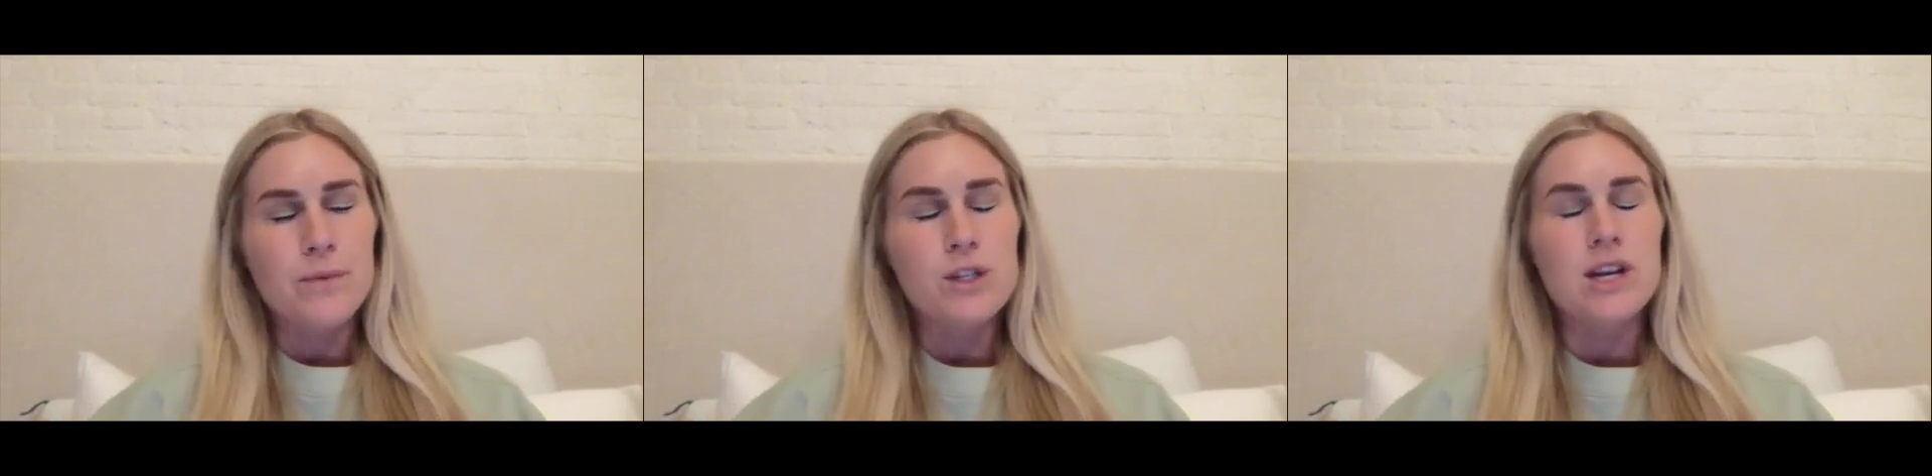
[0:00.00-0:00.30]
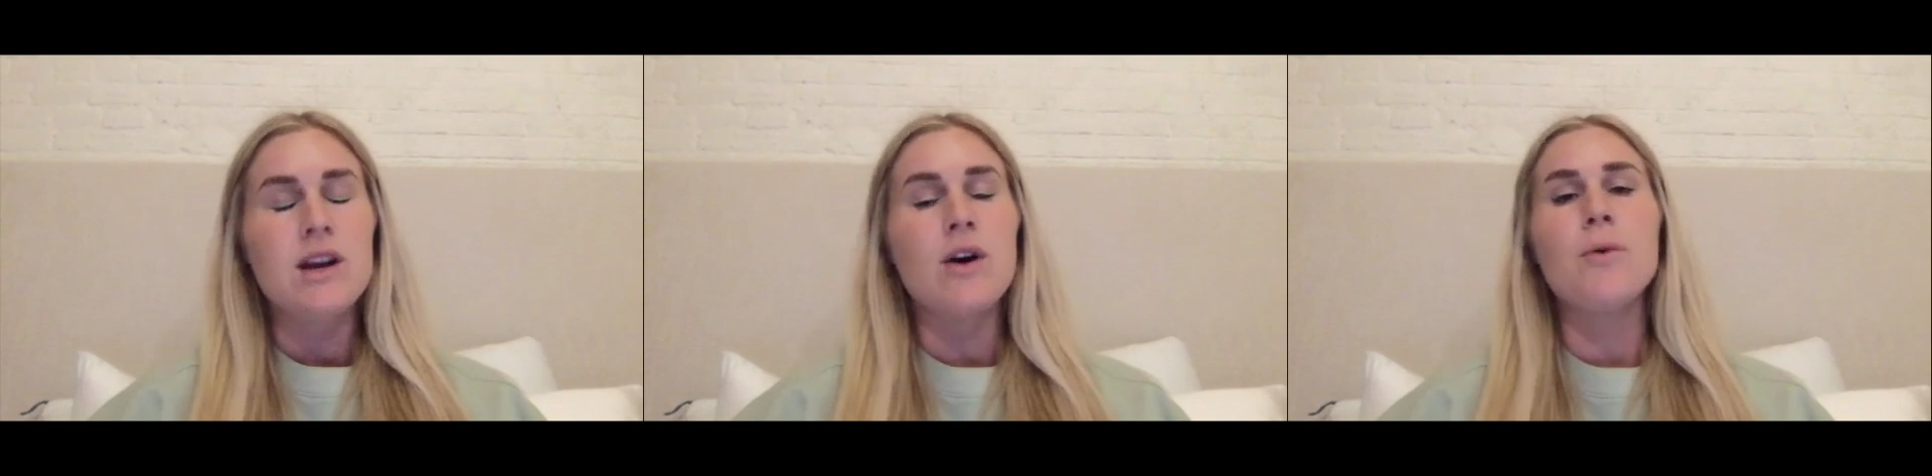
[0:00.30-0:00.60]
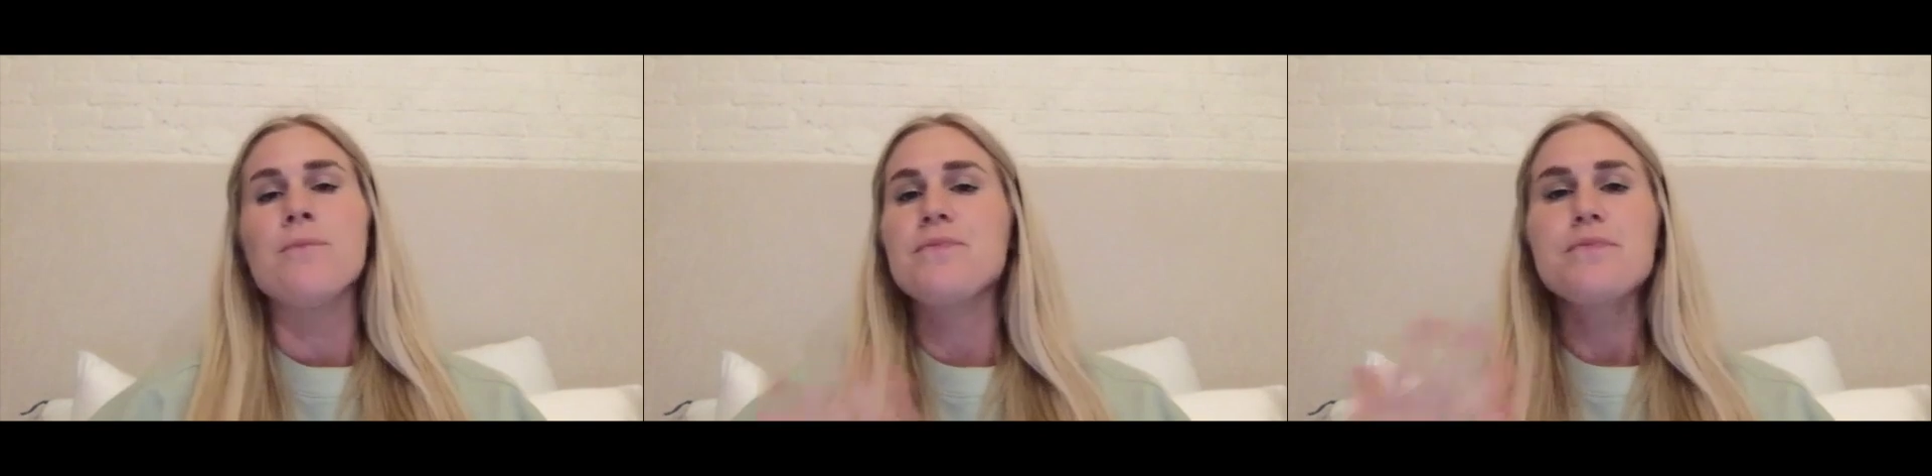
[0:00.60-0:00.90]
which I
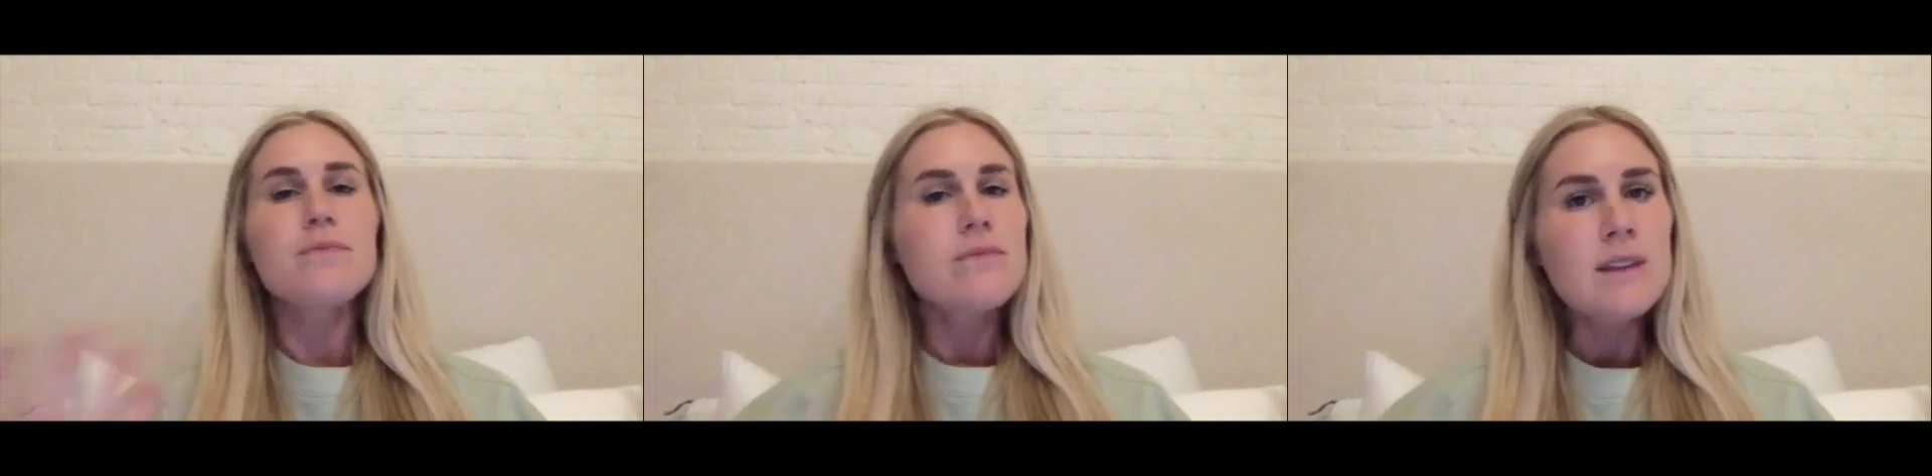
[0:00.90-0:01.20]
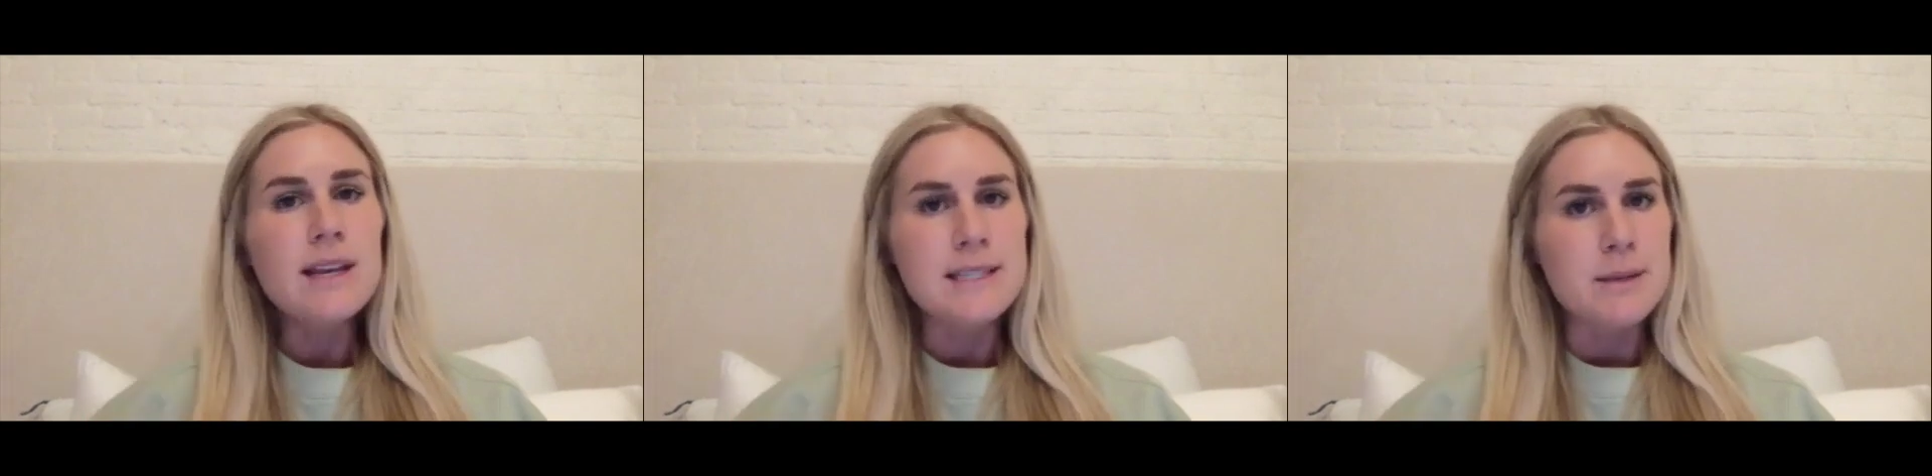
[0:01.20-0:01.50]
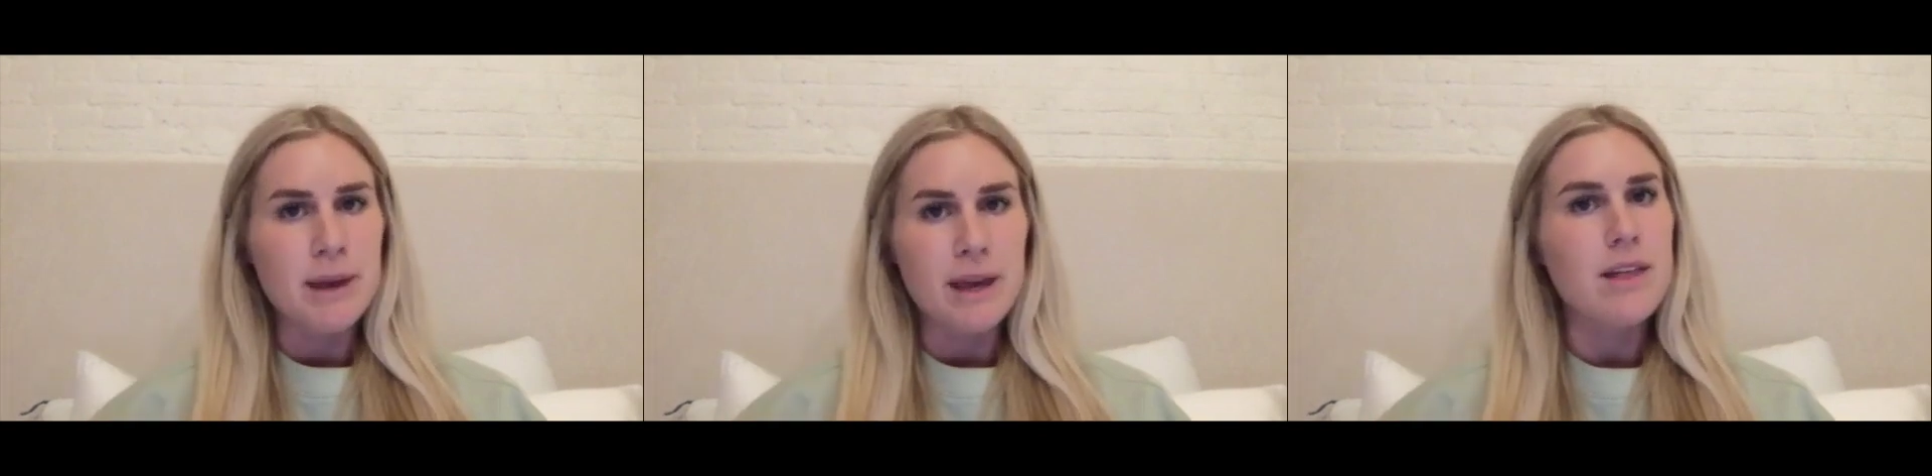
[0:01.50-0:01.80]
know is a
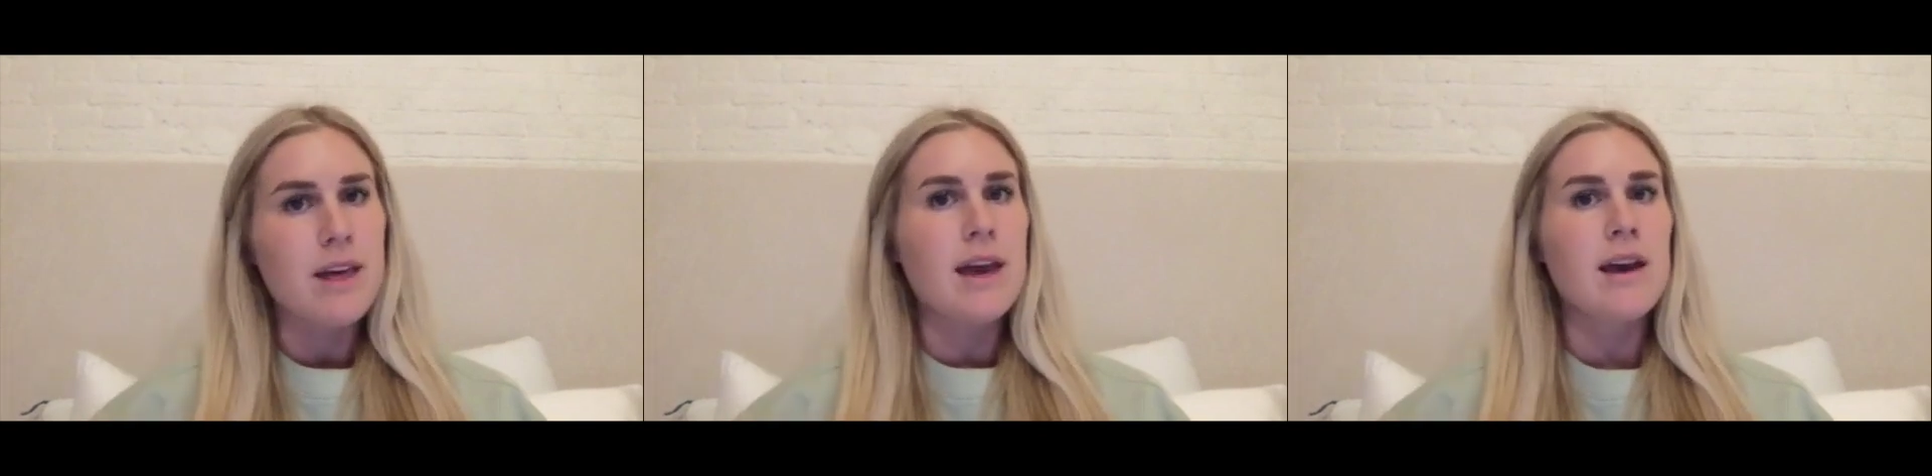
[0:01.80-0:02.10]
big thing,